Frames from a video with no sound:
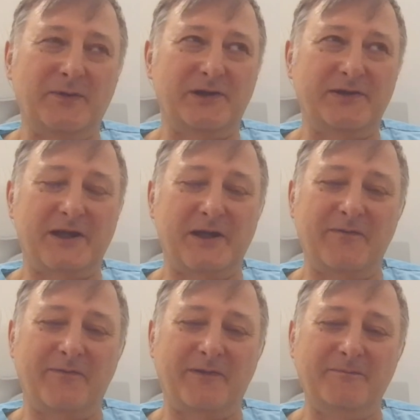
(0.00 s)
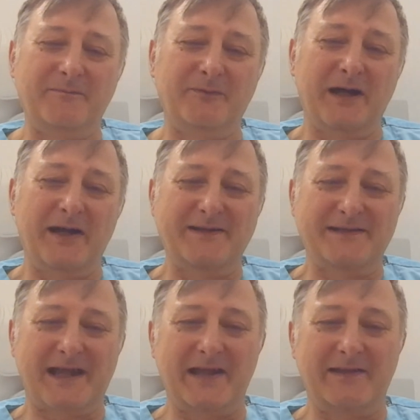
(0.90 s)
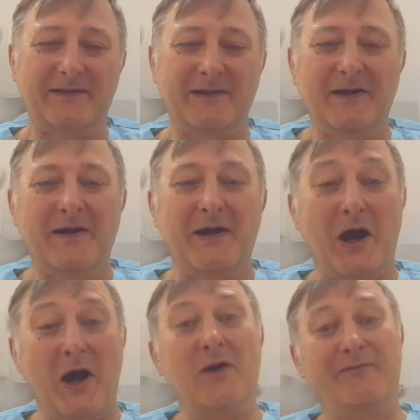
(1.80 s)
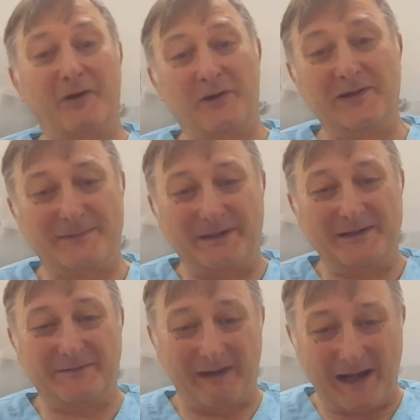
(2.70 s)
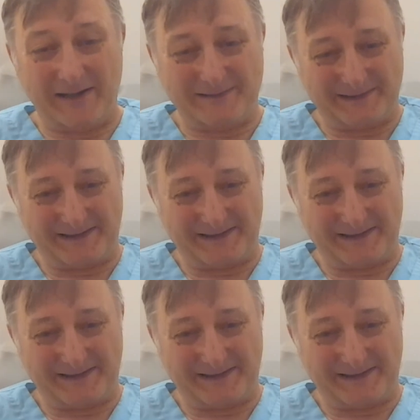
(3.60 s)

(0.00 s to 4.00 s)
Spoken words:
we'll just go from where you said, overall, it's been great.